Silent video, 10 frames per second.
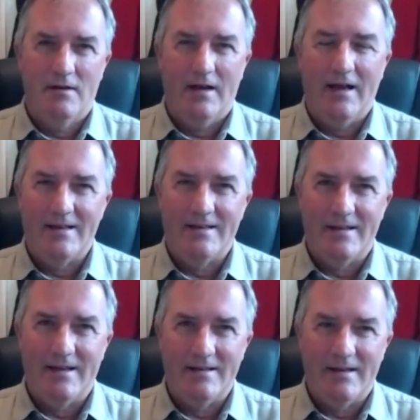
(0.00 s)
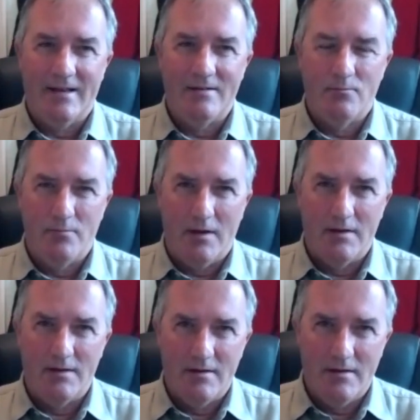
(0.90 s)
And
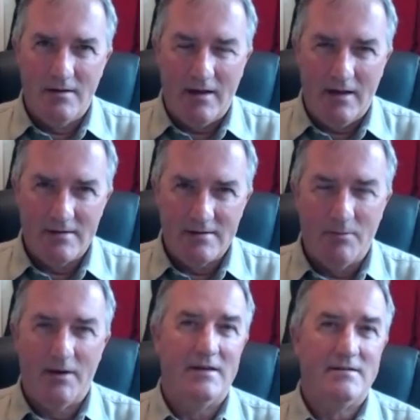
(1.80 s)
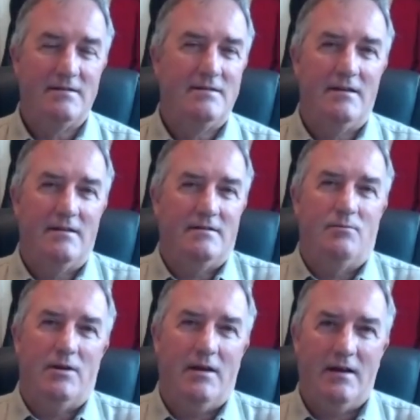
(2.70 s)
yeah, someone has to say this.
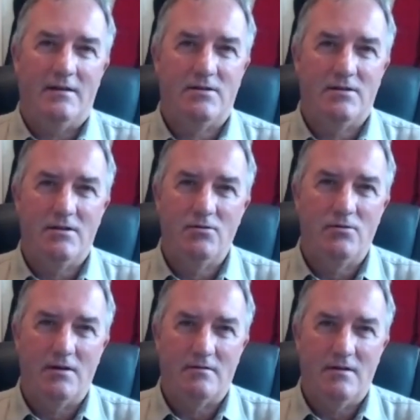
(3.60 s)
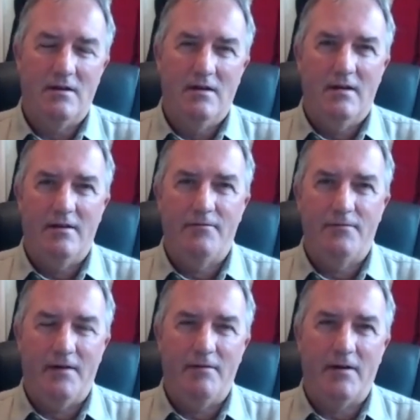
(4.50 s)
Someone has to do this.
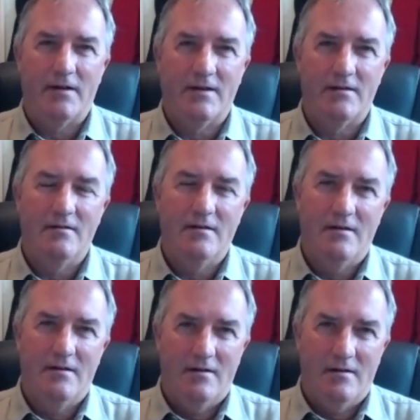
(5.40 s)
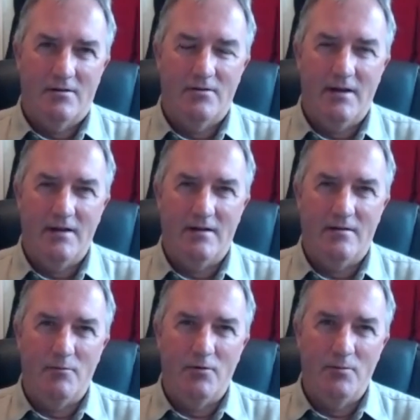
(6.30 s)
If I can create
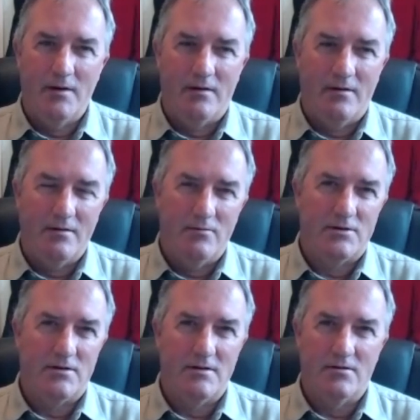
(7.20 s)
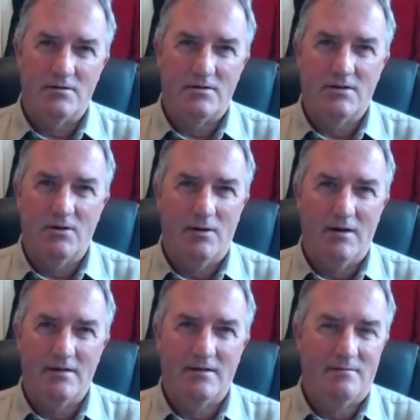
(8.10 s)
a movement around which other doctors
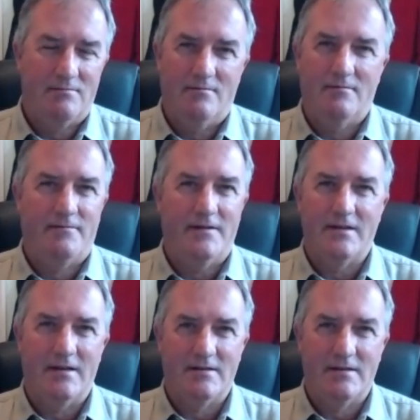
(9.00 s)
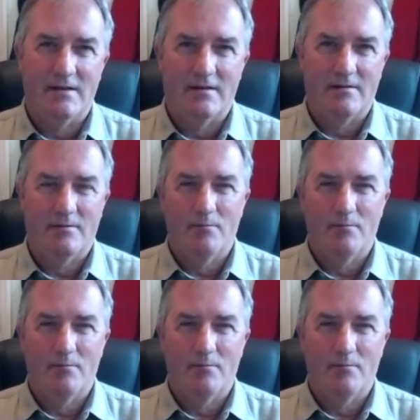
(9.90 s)
coalesce, fantastic.